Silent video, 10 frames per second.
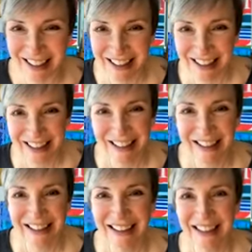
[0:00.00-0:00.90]

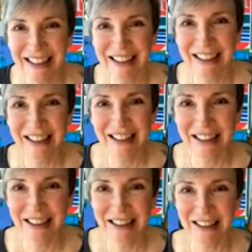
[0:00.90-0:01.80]

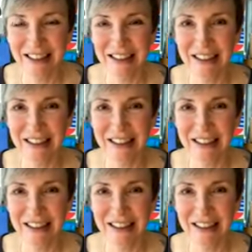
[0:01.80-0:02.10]
(silent)